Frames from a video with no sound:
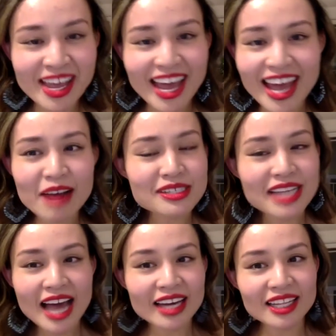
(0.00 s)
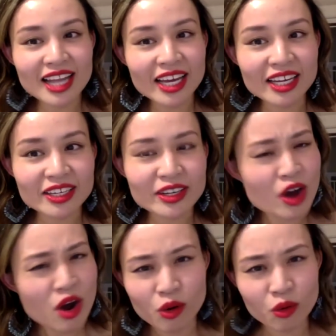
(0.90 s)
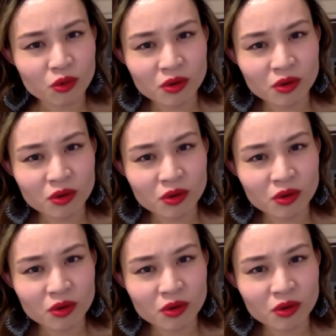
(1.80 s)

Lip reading: And I was kind of like, "No,